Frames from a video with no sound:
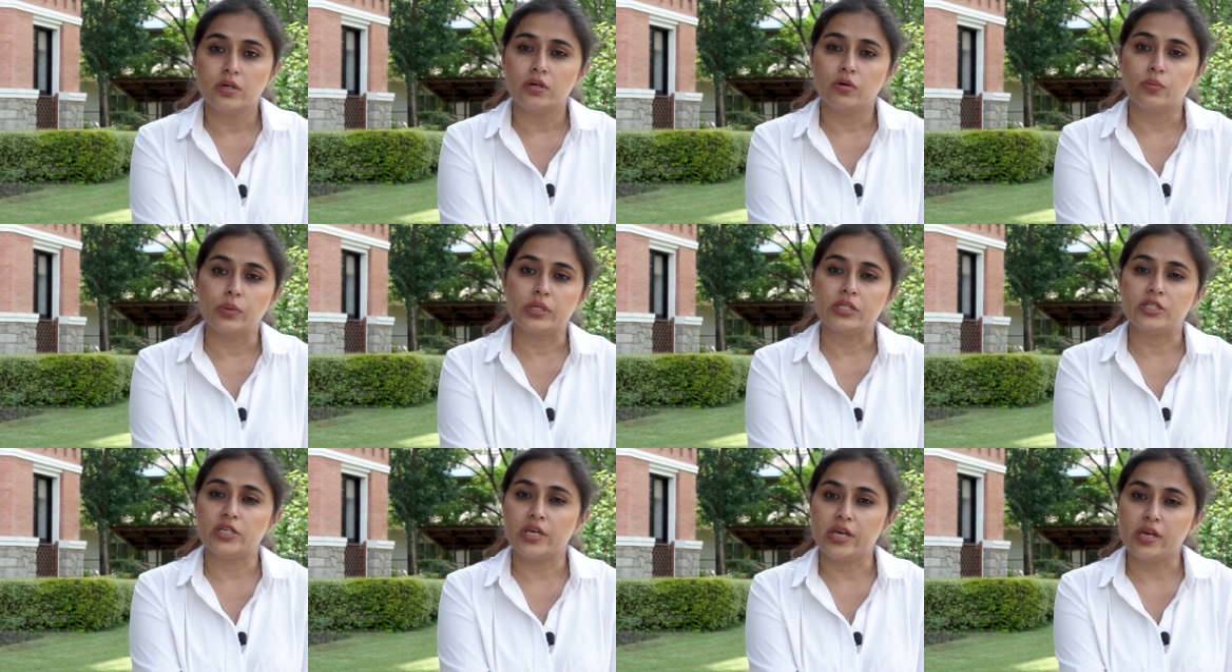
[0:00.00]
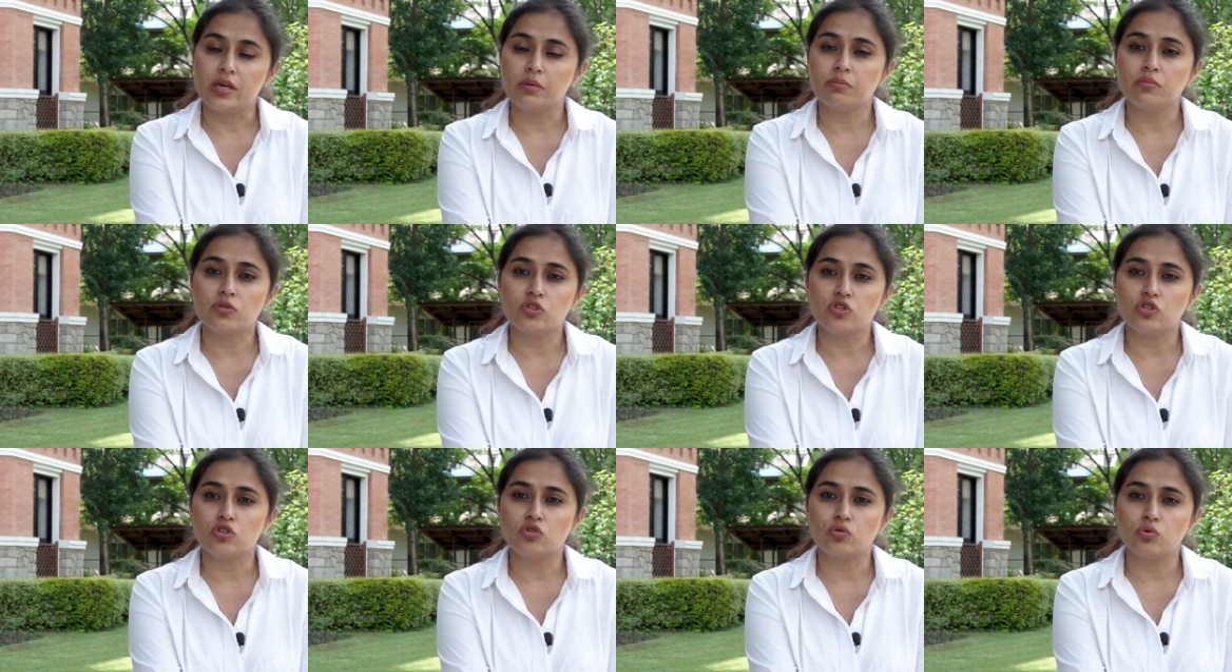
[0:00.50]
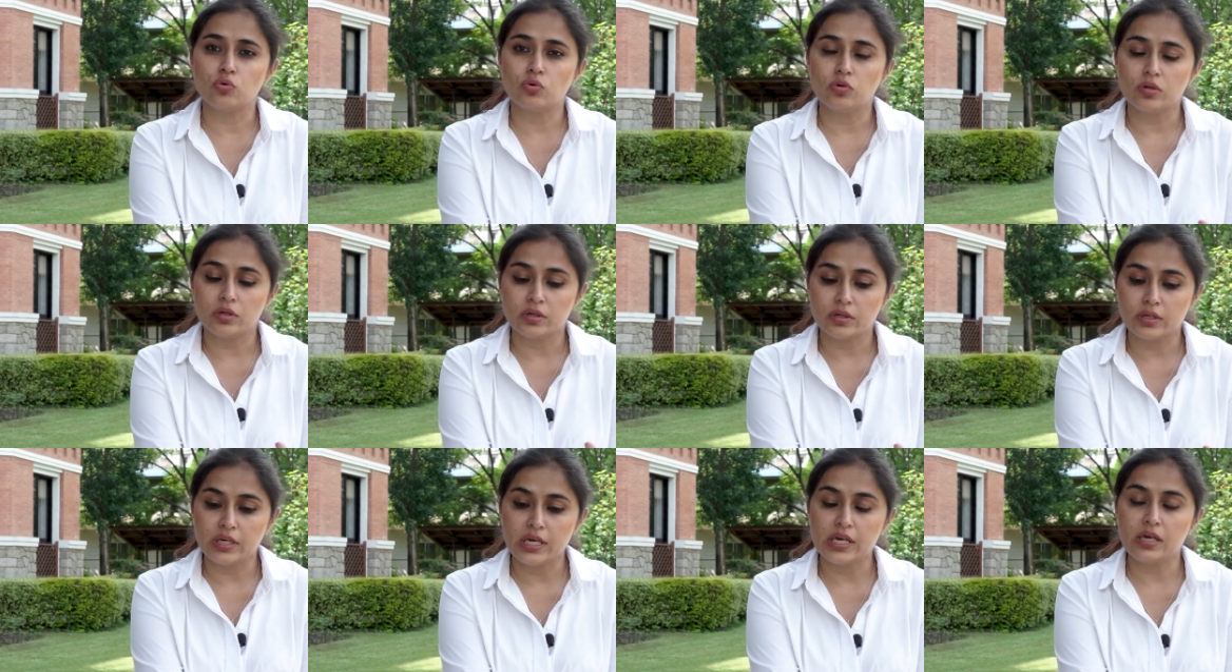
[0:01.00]
which aims to
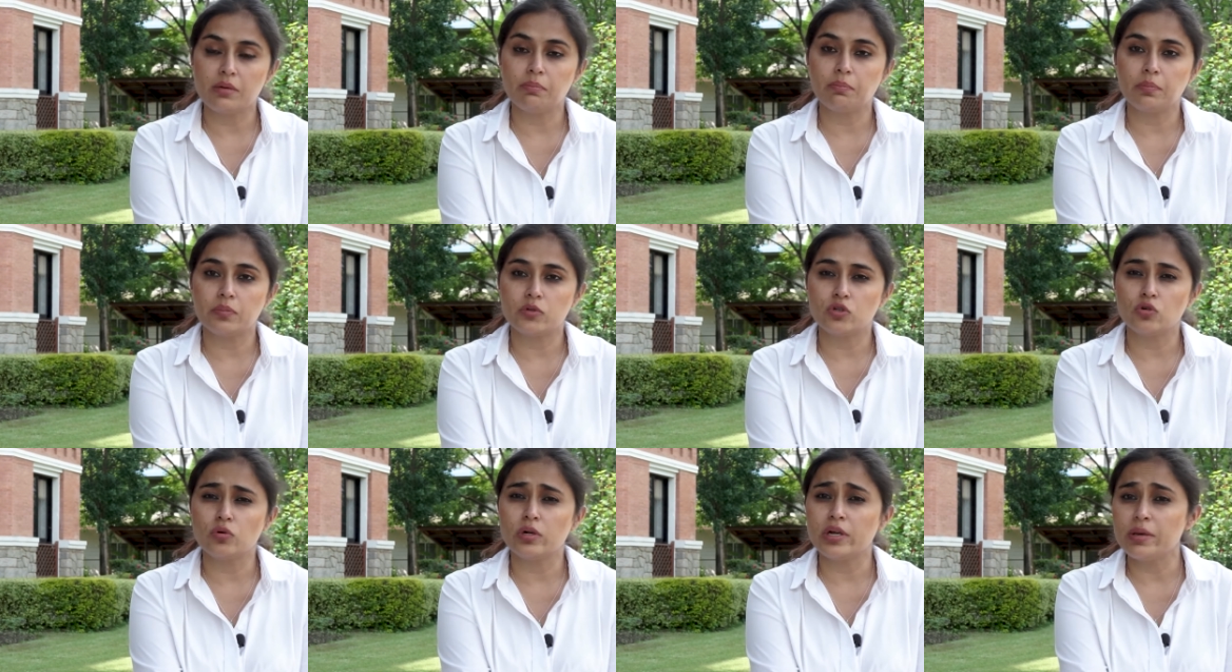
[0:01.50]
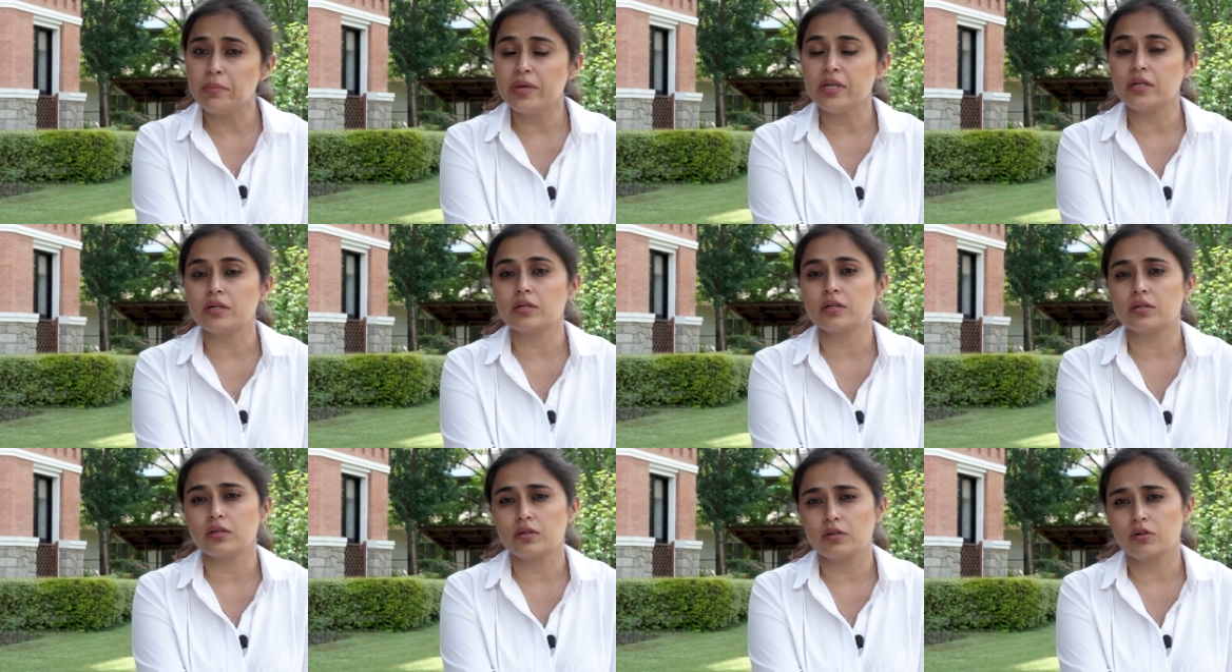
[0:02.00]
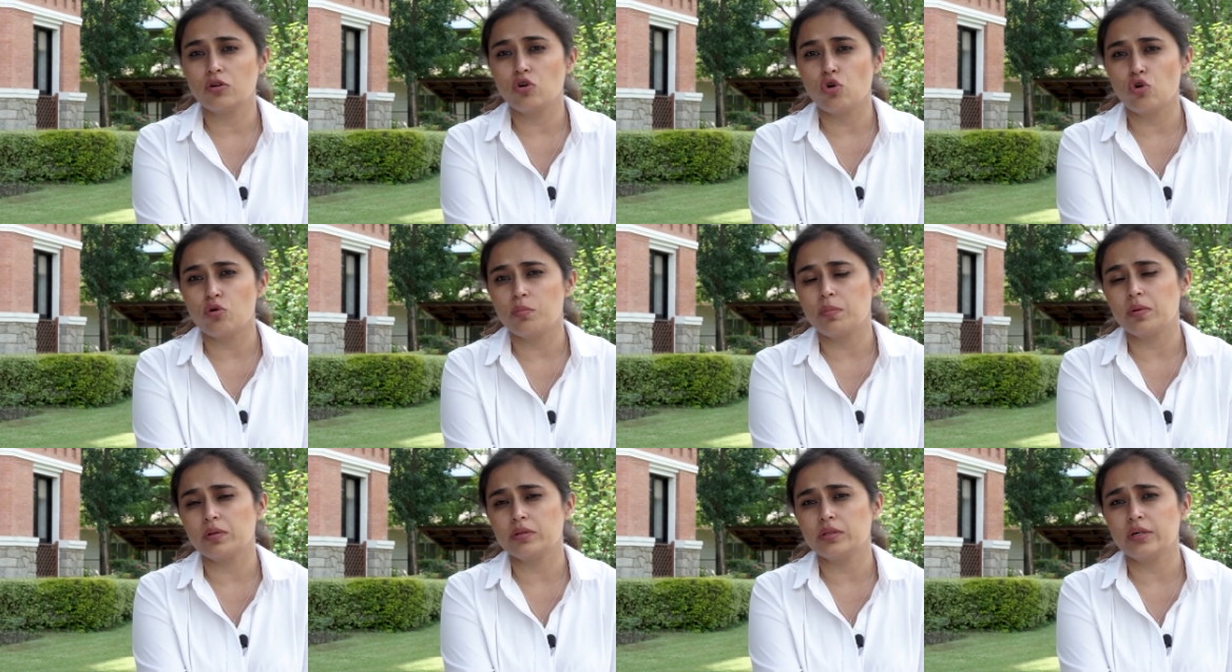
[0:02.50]
keep, to limit
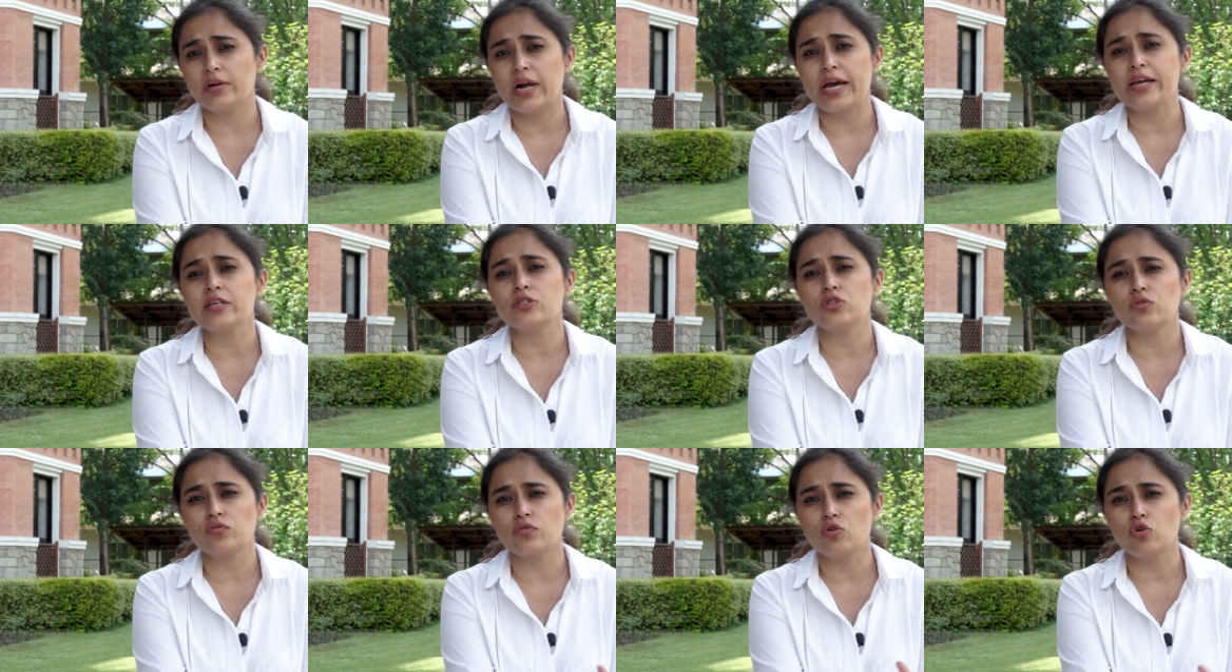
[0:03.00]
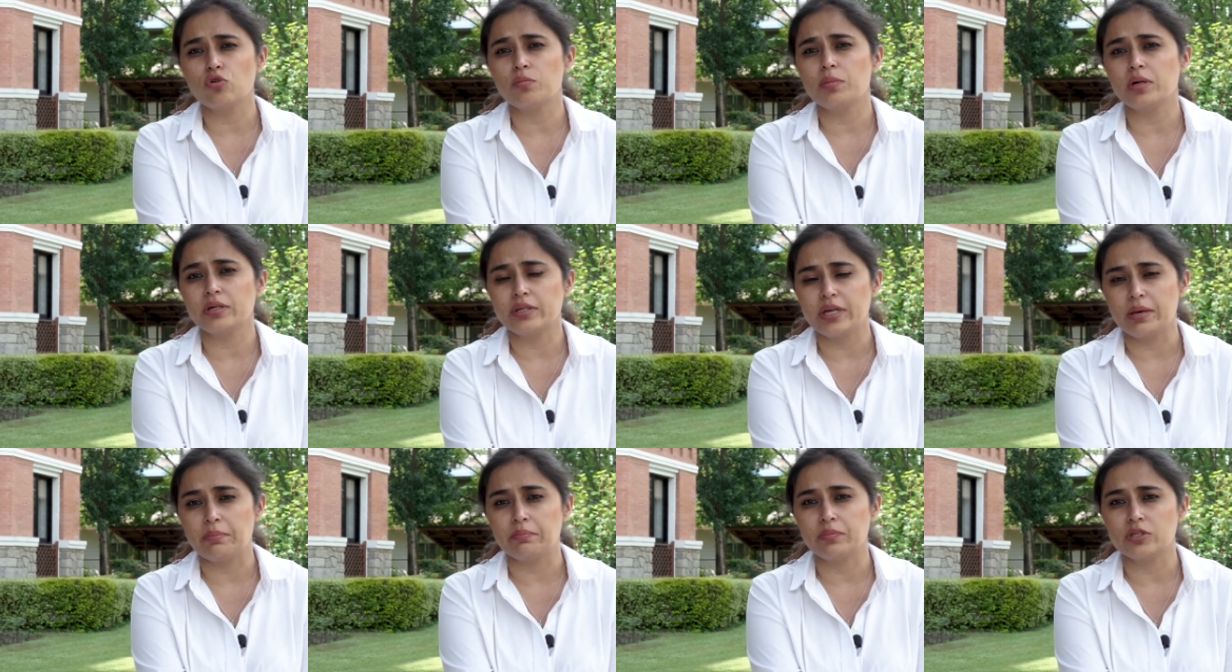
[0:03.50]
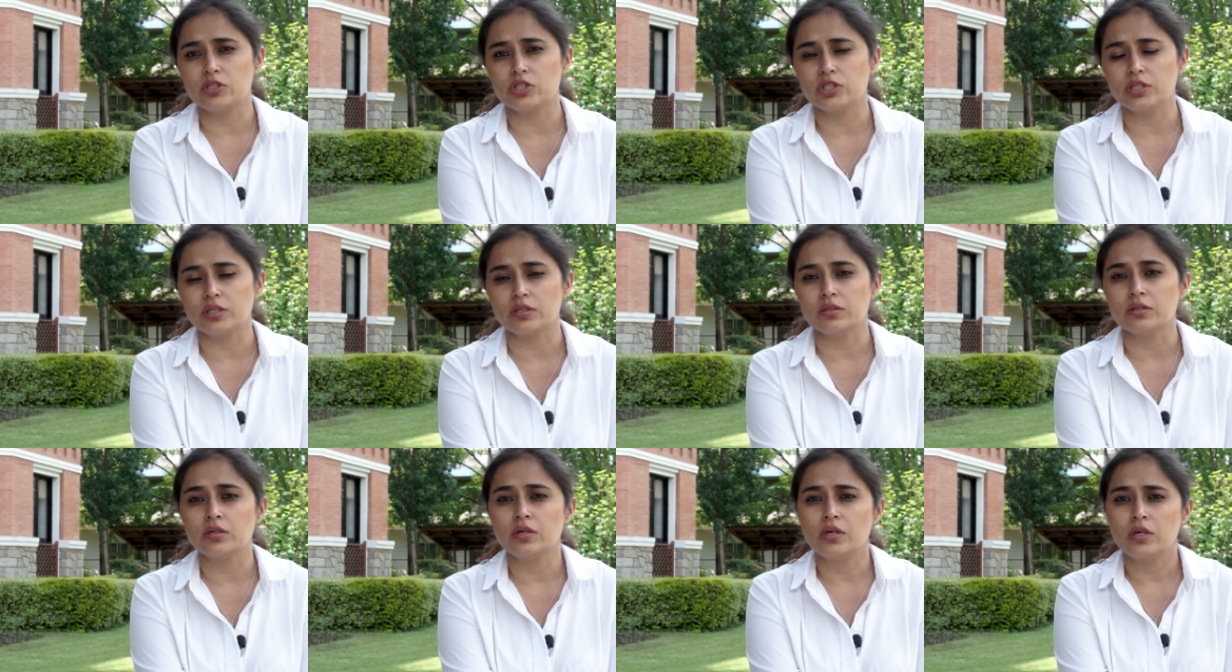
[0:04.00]
global, the rise of global
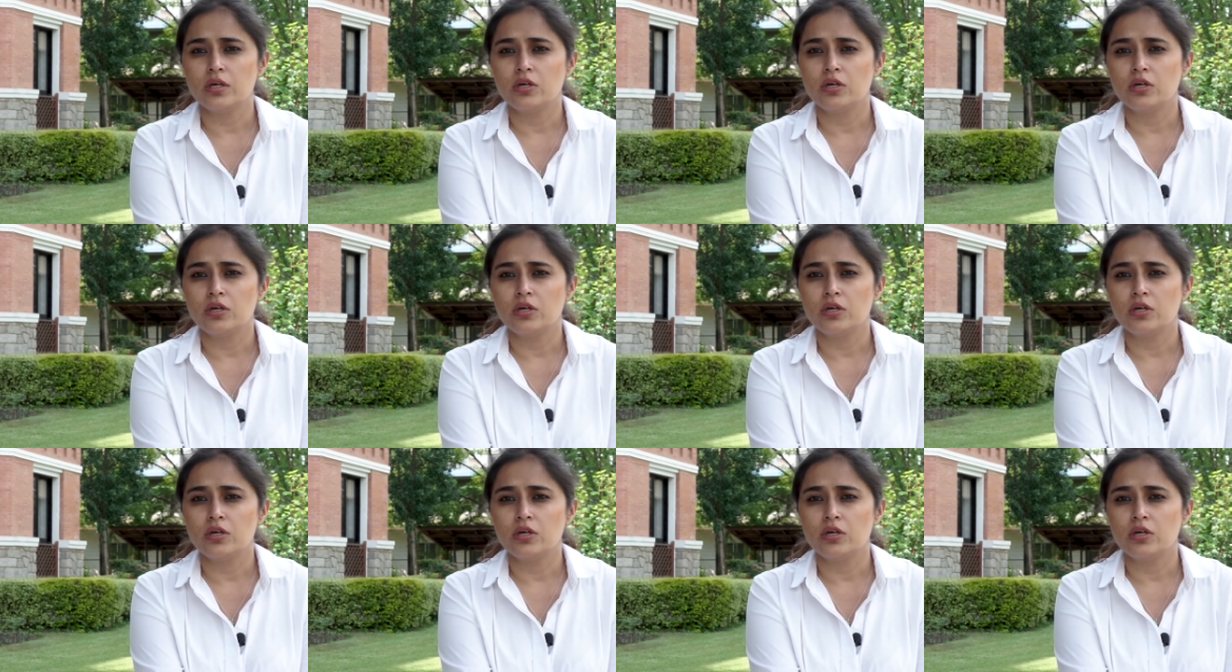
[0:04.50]
temperature